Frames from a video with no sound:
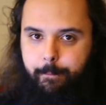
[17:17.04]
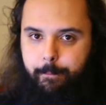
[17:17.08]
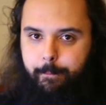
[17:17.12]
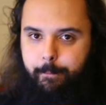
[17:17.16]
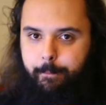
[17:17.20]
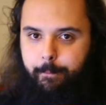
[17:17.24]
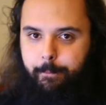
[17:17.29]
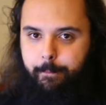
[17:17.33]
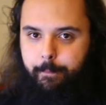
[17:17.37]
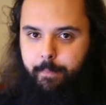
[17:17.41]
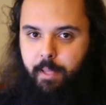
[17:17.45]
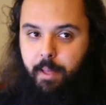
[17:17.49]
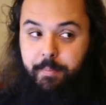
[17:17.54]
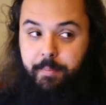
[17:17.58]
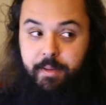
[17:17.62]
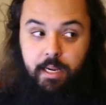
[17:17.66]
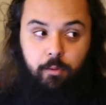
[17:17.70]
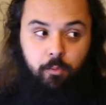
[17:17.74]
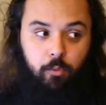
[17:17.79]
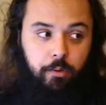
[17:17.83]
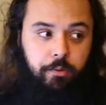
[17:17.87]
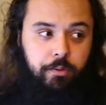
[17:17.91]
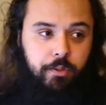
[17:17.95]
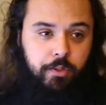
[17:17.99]
I mean, I
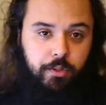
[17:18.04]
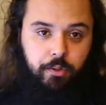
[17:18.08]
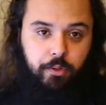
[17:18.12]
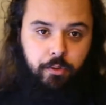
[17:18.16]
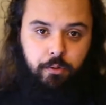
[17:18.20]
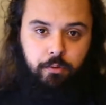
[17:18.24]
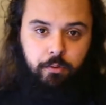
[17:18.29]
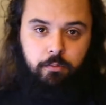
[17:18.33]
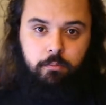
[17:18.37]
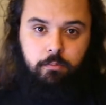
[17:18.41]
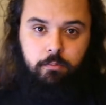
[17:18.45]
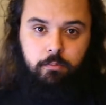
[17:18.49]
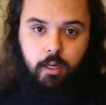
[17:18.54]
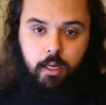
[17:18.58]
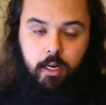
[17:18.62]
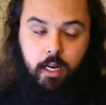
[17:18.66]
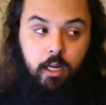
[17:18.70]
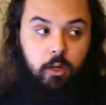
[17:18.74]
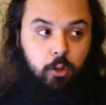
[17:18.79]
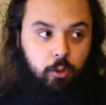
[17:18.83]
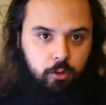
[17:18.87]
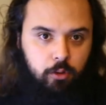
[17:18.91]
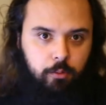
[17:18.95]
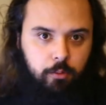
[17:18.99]
want to, and I
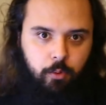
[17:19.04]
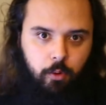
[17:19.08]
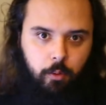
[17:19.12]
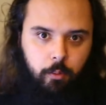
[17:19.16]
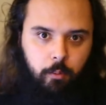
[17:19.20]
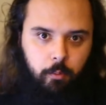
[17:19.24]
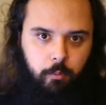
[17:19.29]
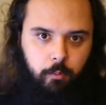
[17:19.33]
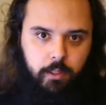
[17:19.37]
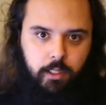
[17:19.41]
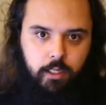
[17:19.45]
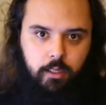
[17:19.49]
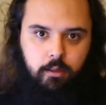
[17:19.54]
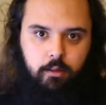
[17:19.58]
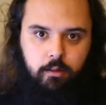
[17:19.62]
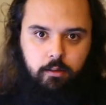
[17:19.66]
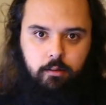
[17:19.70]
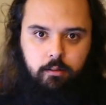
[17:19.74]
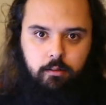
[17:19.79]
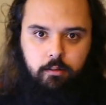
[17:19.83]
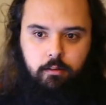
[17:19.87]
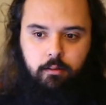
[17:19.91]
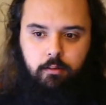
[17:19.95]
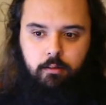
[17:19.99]
could probably,
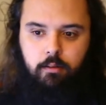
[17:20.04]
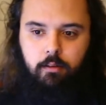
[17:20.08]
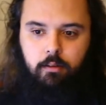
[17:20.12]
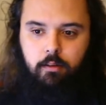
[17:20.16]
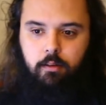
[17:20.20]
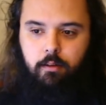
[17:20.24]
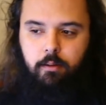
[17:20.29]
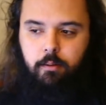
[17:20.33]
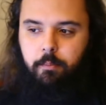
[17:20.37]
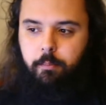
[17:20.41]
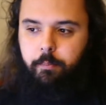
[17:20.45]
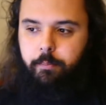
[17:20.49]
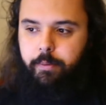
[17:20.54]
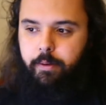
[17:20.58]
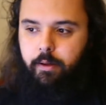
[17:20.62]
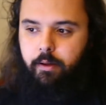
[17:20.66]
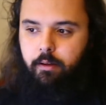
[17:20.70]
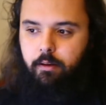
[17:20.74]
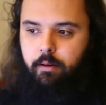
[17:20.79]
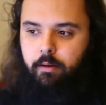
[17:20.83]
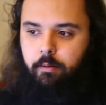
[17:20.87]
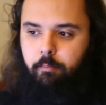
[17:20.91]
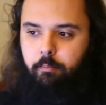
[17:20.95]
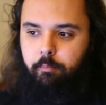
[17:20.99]
but
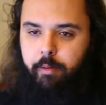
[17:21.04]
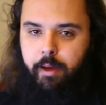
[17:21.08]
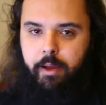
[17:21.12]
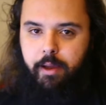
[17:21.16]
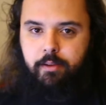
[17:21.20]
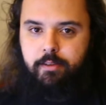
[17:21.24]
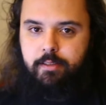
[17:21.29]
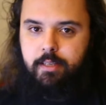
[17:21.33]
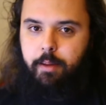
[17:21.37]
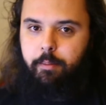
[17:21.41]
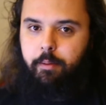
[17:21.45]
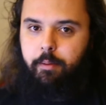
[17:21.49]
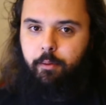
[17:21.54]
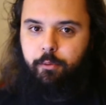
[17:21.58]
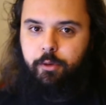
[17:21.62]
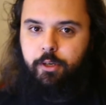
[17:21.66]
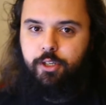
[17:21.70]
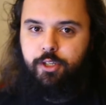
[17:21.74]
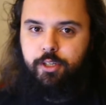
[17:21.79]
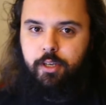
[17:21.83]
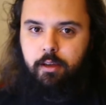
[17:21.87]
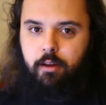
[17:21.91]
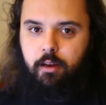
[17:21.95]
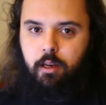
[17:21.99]
by the time I reach
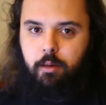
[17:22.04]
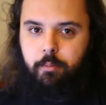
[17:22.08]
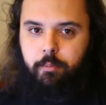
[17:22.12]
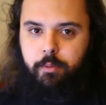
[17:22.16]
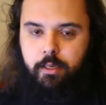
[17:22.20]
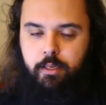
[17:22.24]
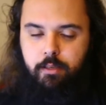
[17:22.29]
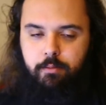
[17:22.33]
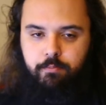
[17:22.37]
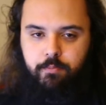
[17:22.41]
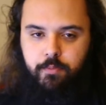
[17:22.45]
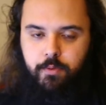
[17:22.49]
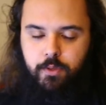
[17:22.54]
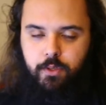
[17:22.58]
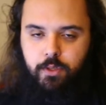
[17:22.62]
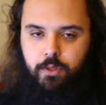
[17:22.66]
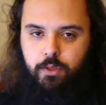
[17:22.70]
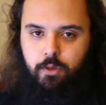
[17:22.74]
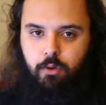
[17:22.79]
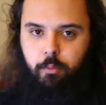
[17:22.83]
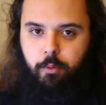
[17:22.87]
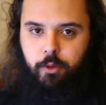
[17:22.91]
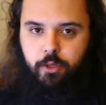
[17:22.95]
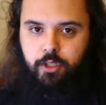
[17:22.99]
there, I'll be so
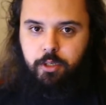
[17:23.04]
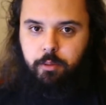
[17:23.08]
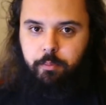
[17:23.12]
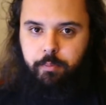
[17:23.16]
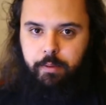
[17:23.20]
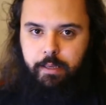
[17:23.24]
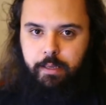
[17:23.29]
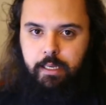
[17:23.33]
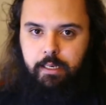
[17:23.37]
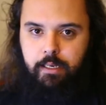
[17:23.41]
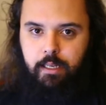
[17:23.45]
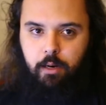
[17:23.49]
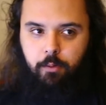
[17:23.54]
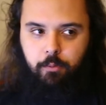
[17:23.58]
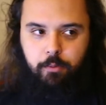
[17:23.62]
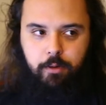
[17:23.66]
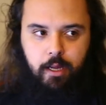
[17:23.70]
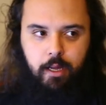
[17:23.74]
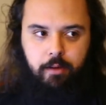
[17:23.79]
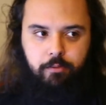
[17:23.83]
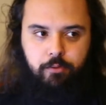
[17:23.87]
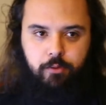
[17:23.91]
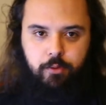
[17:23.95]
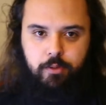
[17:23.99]
much in pain that I would have
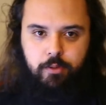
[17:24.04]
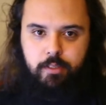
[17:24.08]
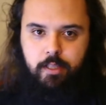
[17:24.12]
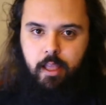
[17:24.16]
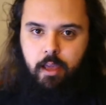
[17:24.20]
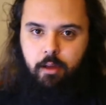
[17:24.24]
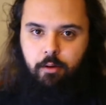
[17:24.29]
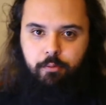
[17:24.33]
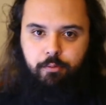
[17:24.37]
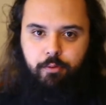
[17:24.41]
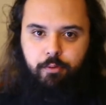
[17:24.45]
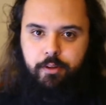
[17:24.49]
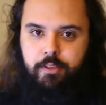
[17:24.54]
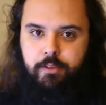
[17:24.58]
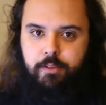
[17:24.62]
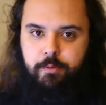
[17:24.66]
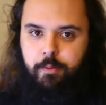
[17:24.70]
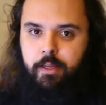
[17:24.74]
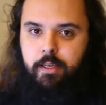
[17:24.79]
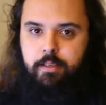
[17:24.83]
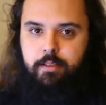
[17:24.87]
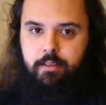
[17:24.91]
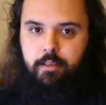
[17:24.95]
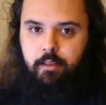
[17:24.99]
to stay at a friend's
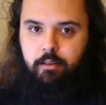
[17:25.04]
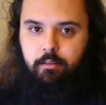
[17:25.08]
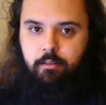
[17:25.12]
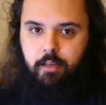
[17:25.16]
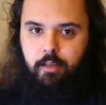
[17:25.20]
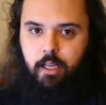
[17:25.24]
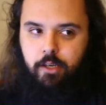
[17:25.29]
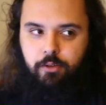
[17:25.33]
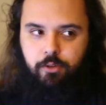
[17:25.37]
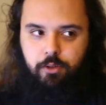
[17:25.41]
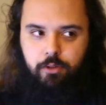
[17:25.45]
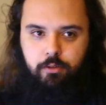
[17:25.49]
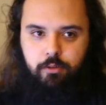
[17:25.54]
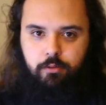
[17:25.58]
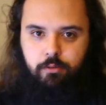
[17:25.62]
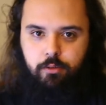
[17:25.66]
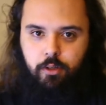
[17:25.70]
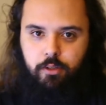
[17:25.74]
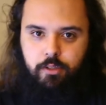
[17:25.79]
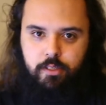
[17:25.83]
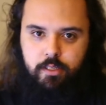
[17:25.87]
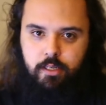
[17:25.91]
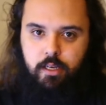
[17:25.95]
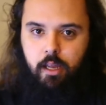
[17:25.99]
place and just not
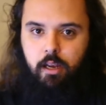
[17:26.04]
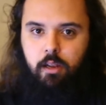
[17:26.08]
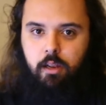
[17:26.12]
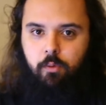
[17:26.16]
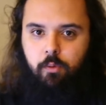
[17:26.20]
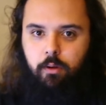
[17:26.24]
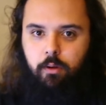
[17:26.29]
see anyone.